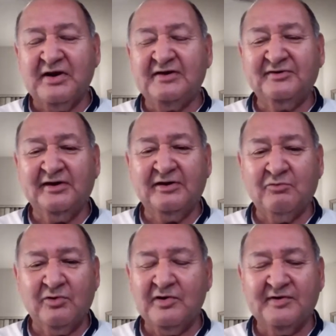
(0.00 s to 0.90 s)
translate
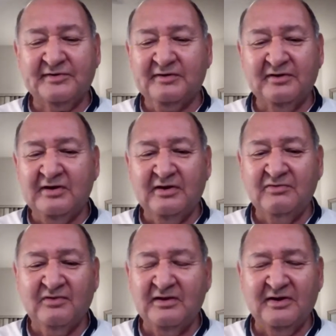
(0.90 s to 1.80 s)
words,
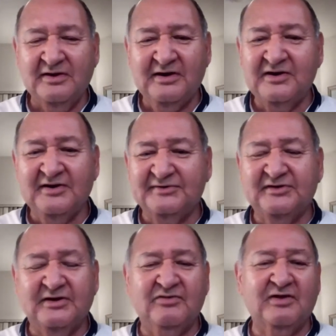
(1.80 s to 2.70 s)
and it
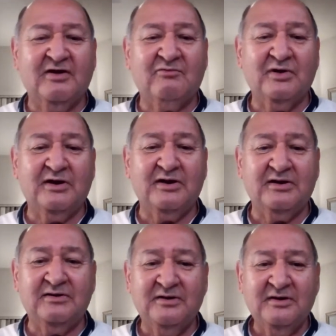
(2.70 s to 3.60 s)
isn't in that way.
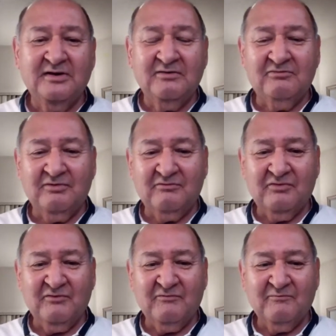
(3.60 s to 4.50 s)
And
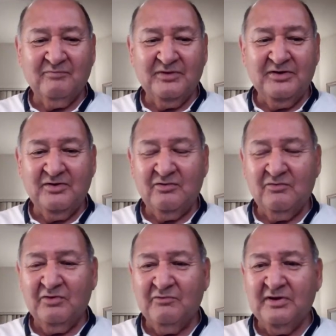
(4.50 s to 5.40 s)

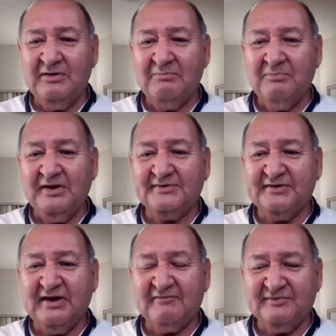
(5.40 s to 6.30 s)
we're really blessed
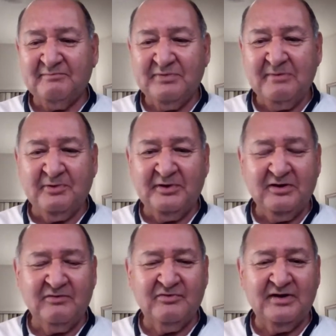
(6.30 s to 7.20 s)
to have some people
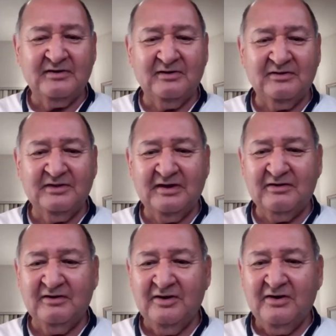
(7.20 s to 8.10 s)
here
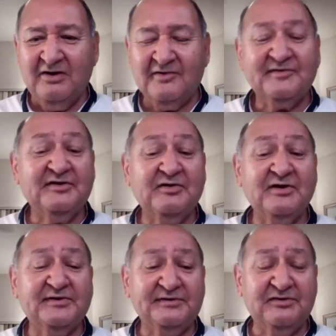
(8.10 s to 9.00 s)
that are
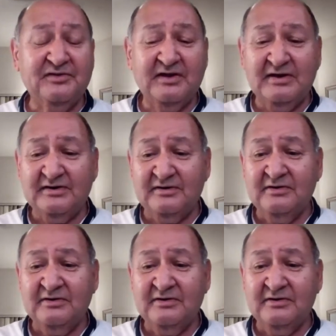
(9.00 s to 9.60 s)
serious in that.